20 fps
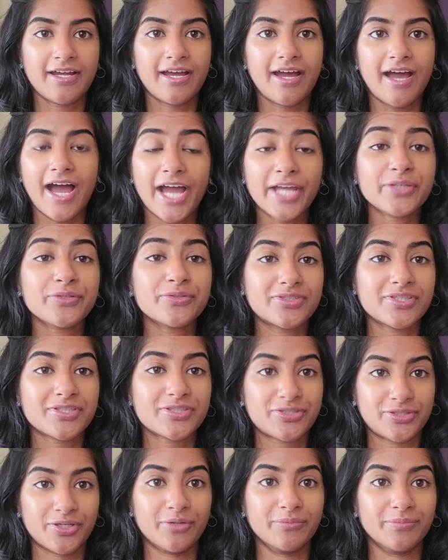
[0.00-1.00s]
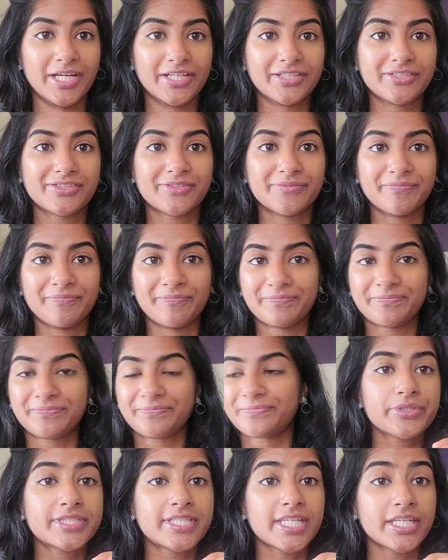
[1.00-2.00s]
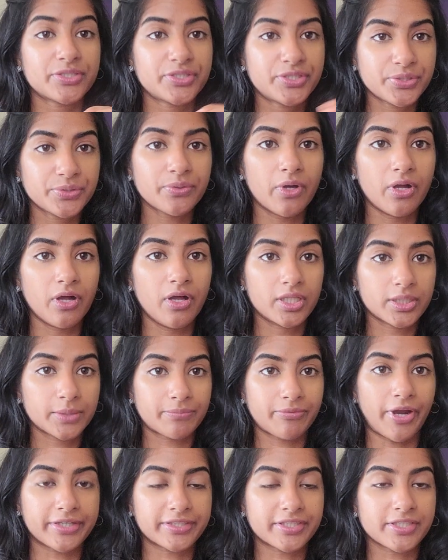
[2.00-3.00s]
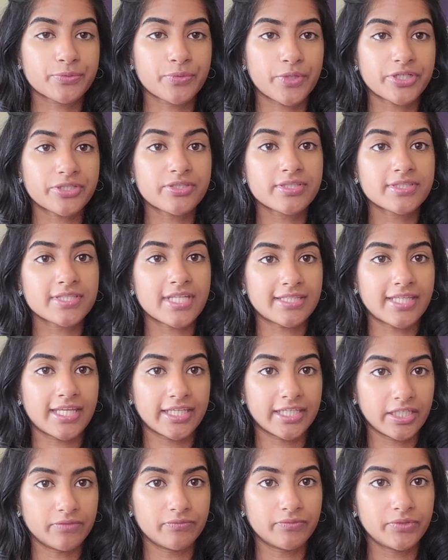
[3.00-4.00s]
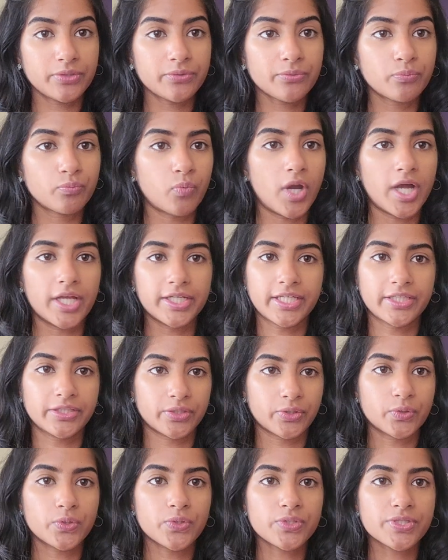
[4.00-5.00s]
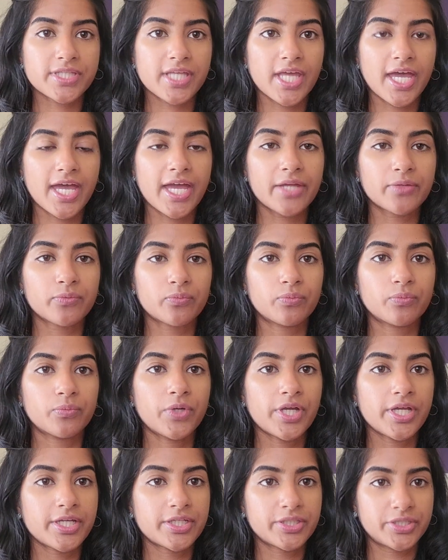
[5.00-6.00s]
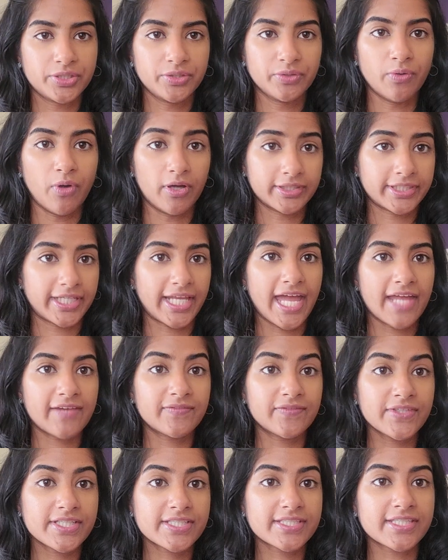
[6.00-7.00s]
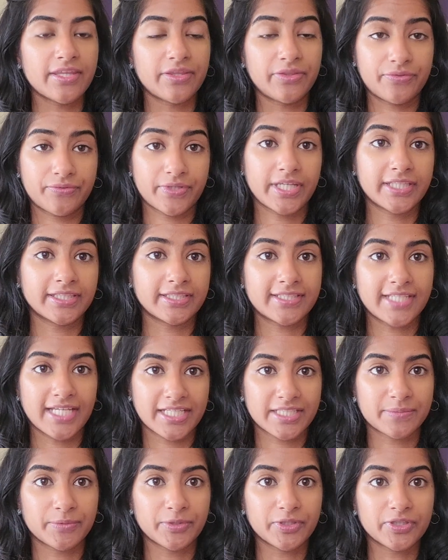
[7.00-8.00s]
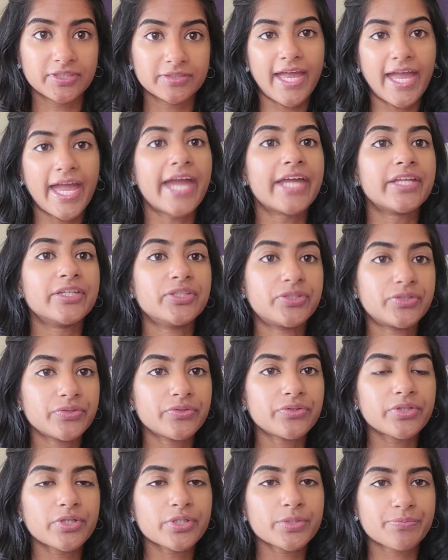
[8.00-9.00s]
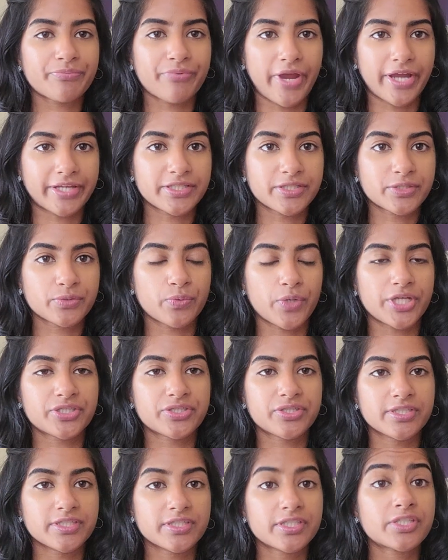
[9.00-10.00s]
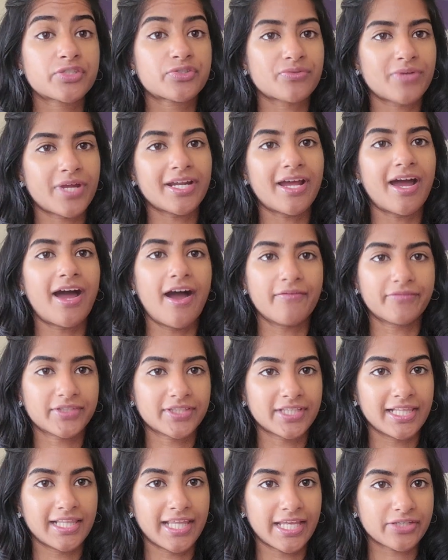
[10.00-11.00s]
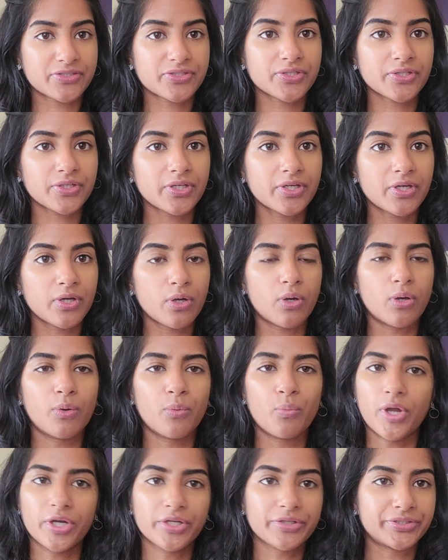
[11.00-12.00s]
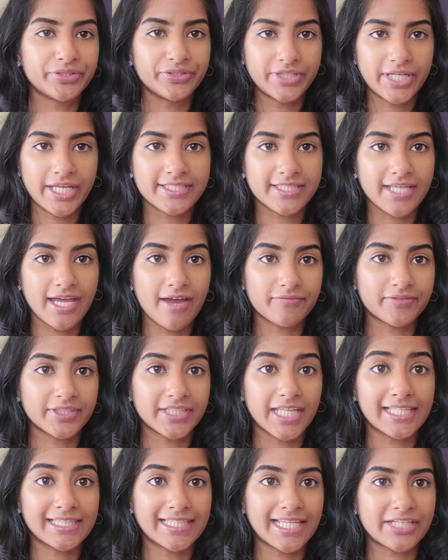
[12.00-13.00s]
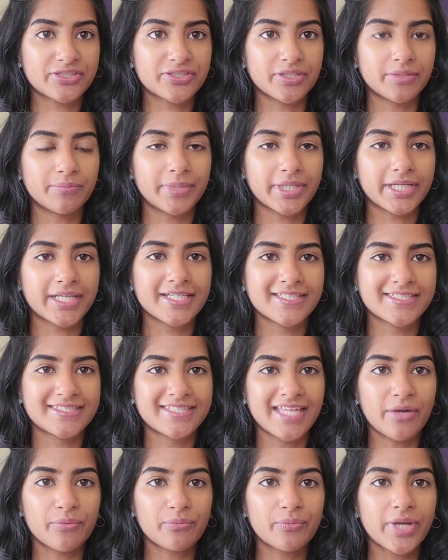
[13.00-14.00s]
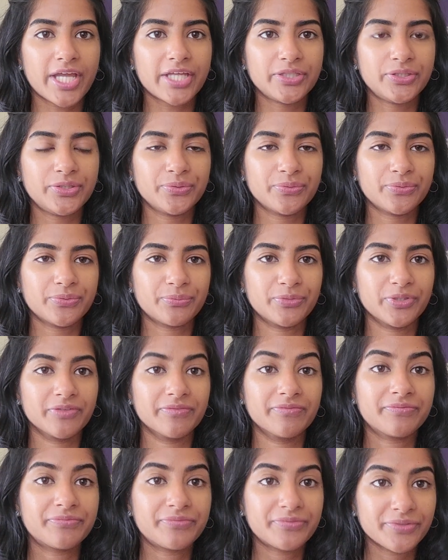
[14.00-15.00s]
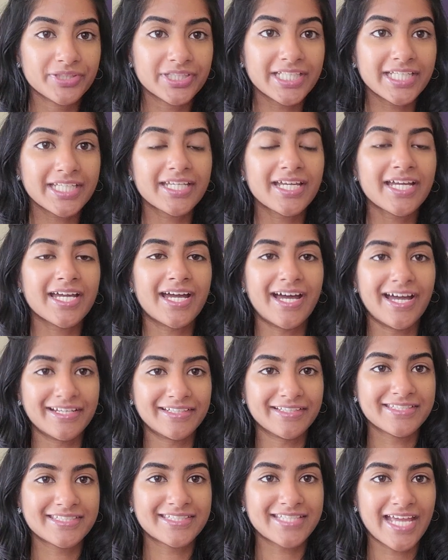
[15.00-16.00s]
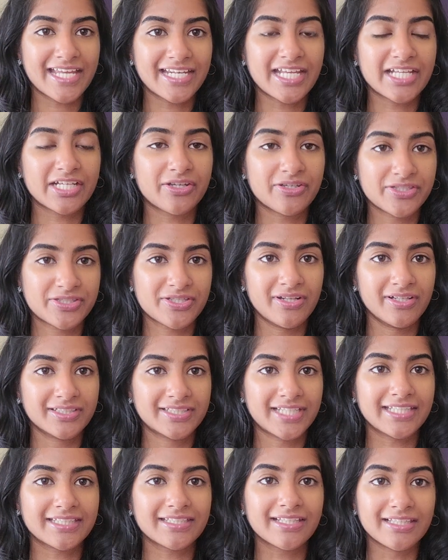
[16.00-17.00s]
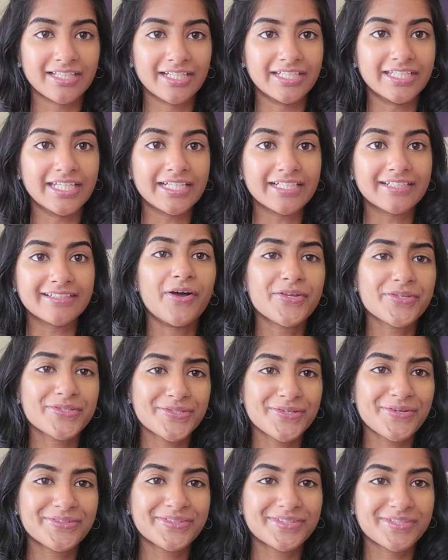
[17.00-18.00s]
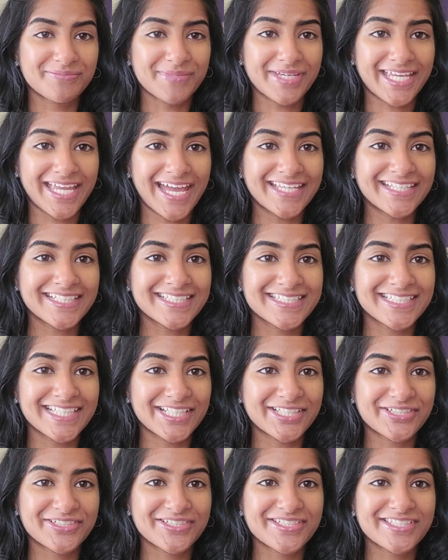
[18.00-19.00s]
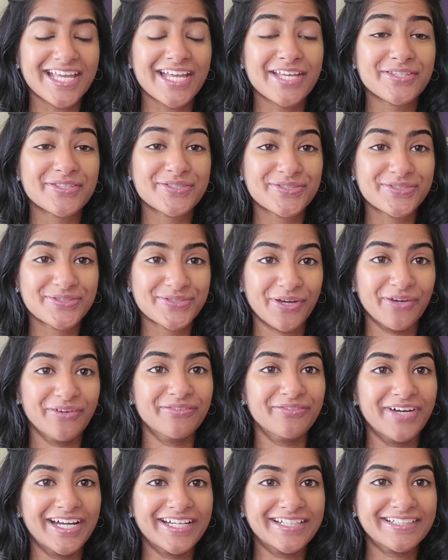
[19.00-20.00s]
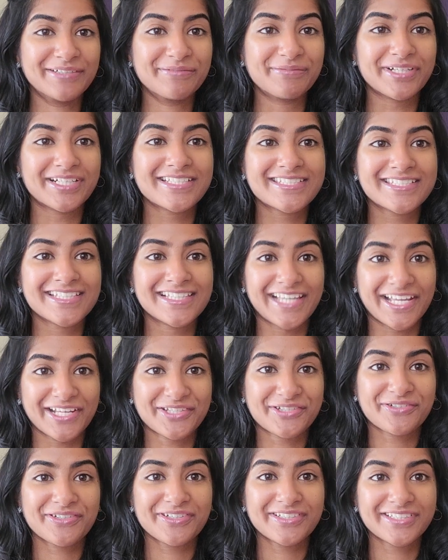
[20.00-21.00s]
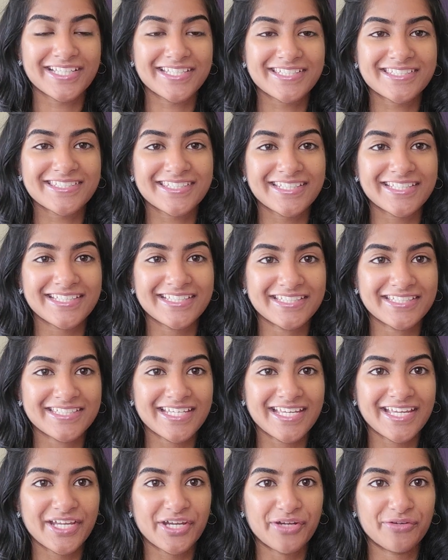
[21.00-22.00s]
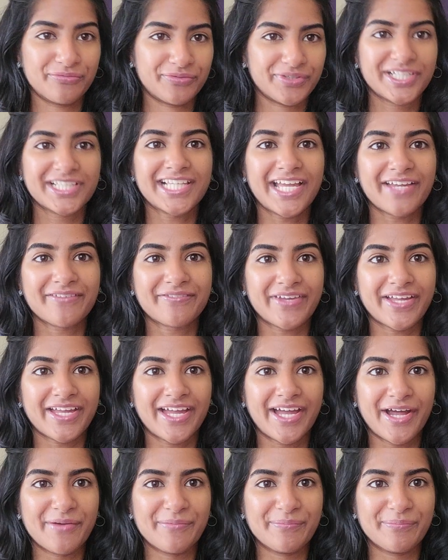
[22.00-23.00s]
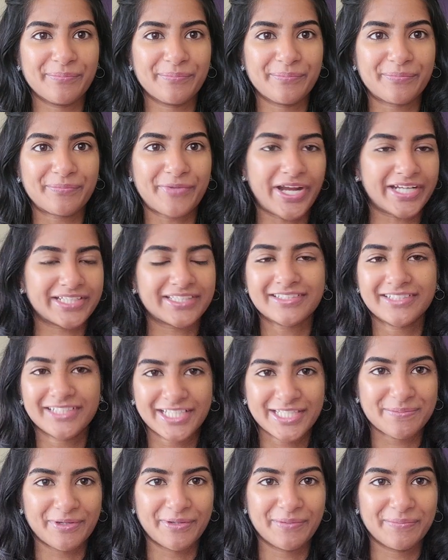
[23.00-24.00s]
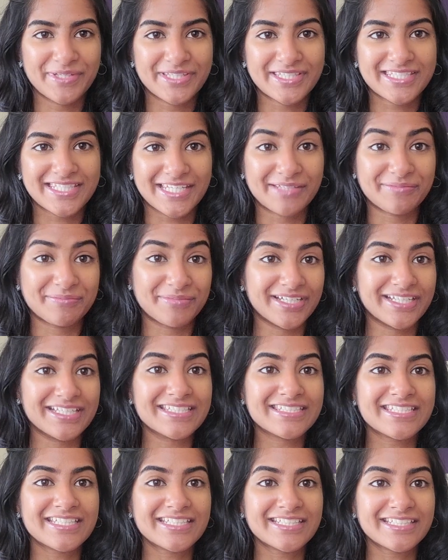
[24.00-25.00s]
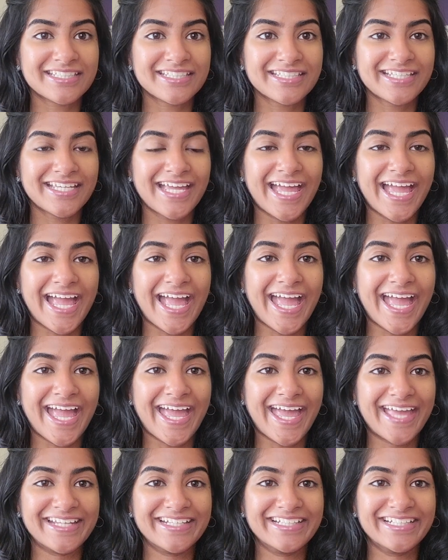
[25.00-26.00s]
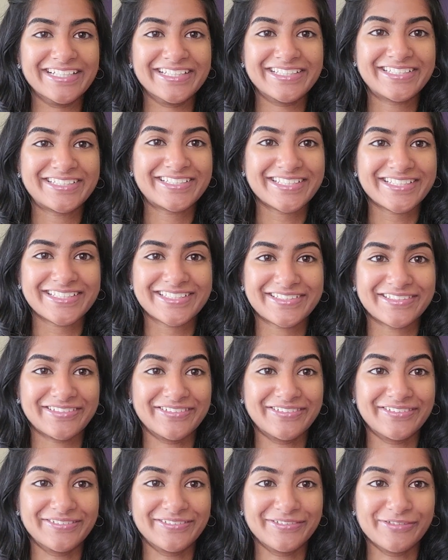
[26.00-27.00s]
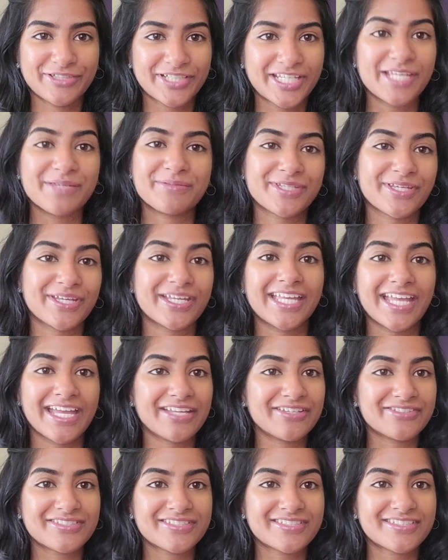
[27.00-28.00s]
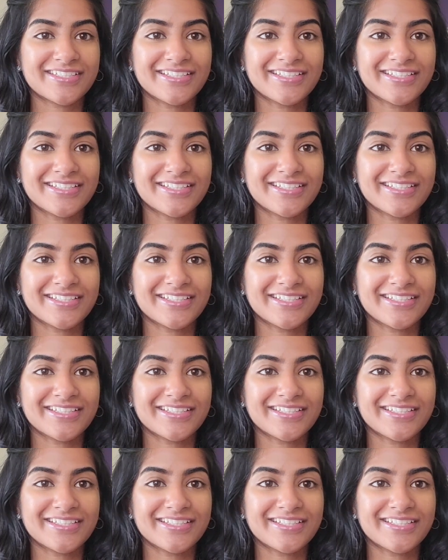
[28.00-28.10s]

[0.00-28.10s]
I used it so much. I would say do all the practice questions that they give you, 1 in the course guide, 2 on Canvas, and 3 in the textbook. And do those practice questions straight after the lecture or 1 or 2 days after that lecture, because that way you will fully understand and consolidate the learning. Also, the mechanics lectures are so fun because the lecturer does these real life practical experiments in person, and it keeps you engaged